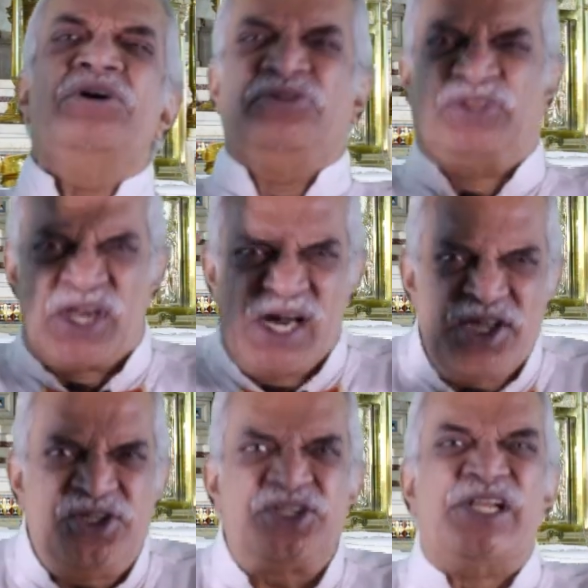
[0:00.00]
The
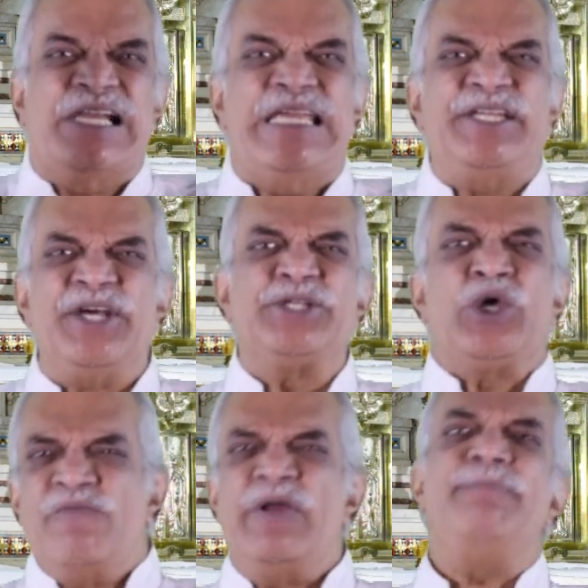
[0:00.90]
religious leaders
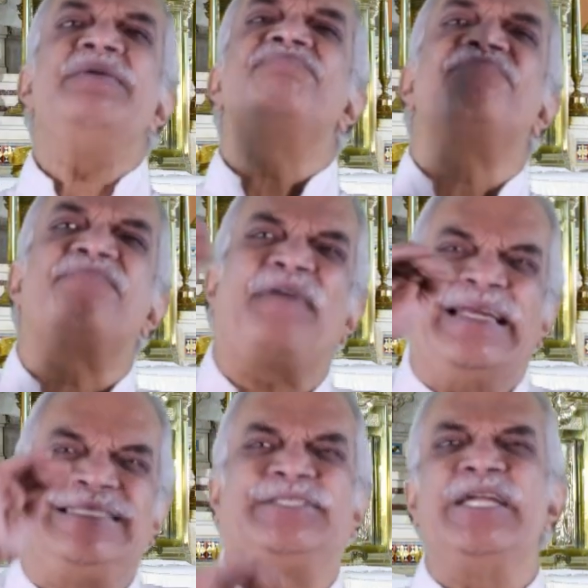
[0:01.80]
will be
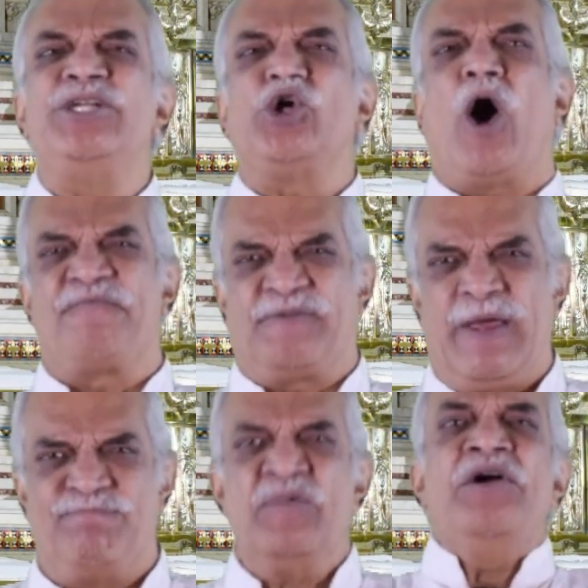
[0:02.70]
frightened of him.